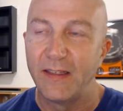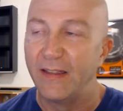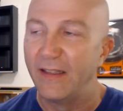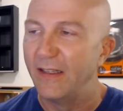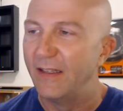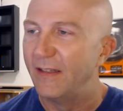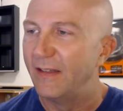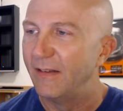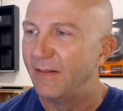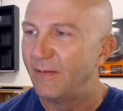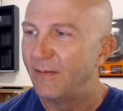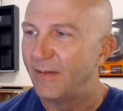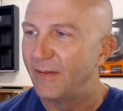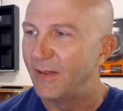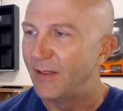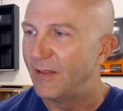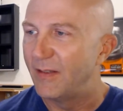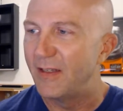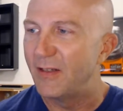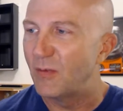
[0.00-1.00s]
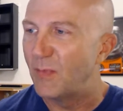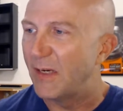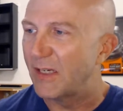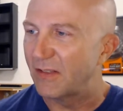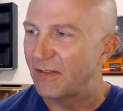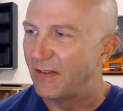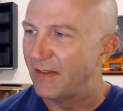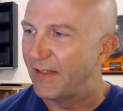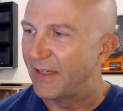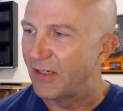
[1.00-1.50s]
And then th these are
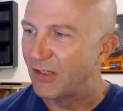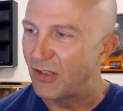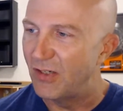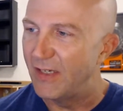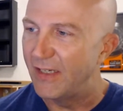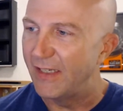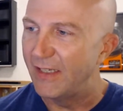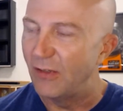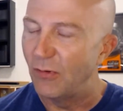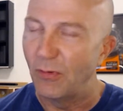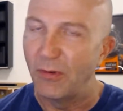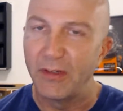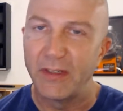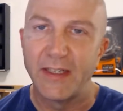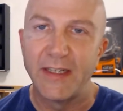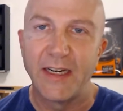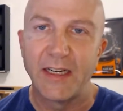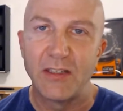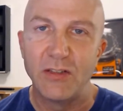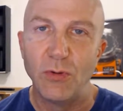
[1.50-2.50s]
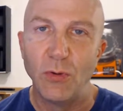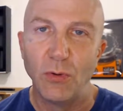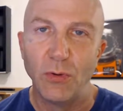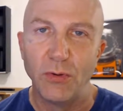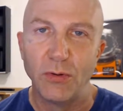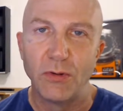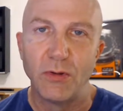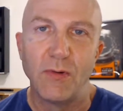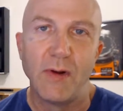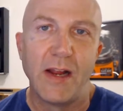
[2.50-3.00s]
basically the things you need in order to connect
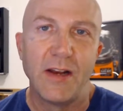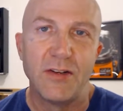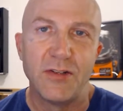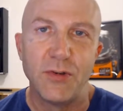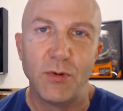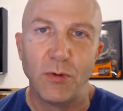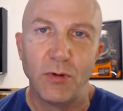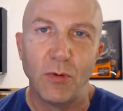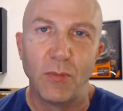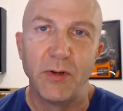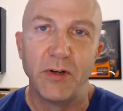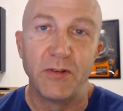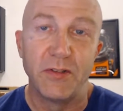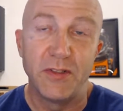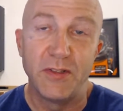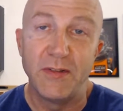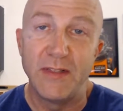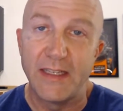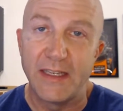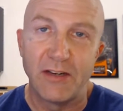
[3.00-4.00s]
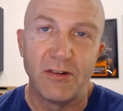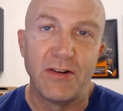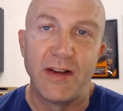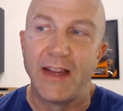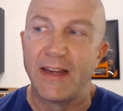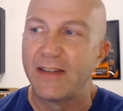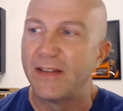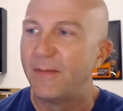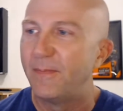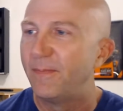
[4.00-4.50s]
your garage door opener to the
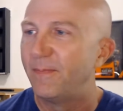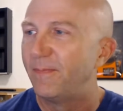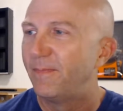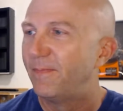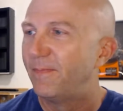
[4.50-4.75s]
internet.